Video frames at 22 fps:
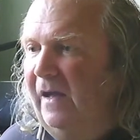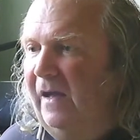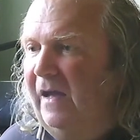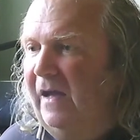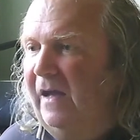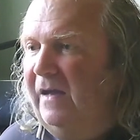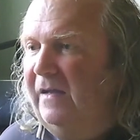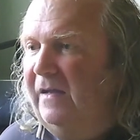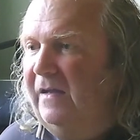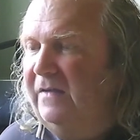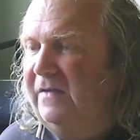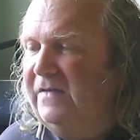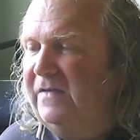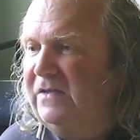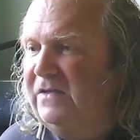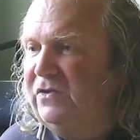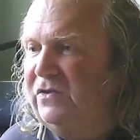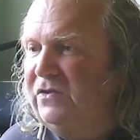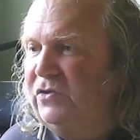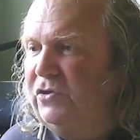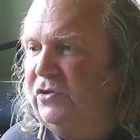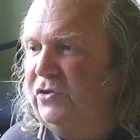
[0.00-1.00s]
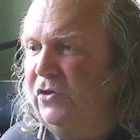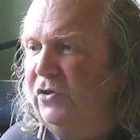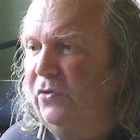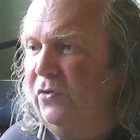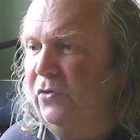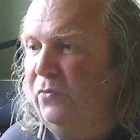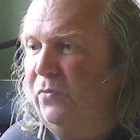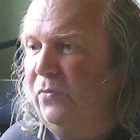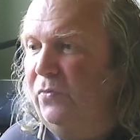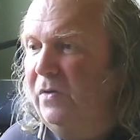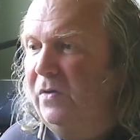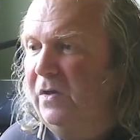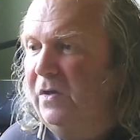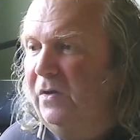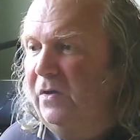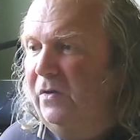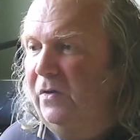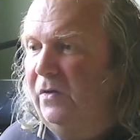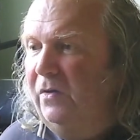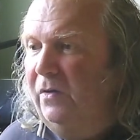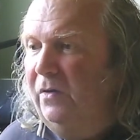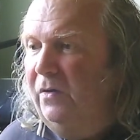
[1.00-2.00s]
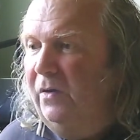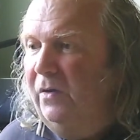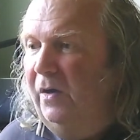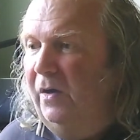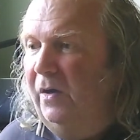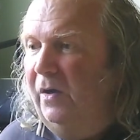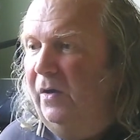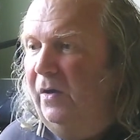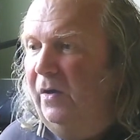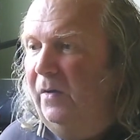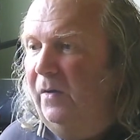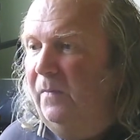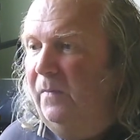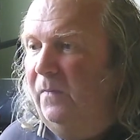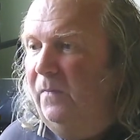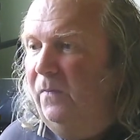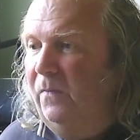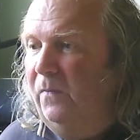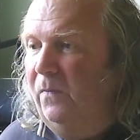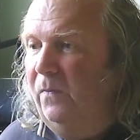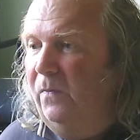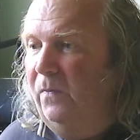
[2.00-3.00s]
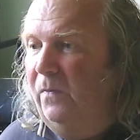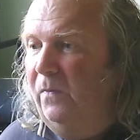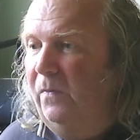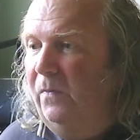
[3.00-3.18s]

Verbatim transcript: And it says two, um,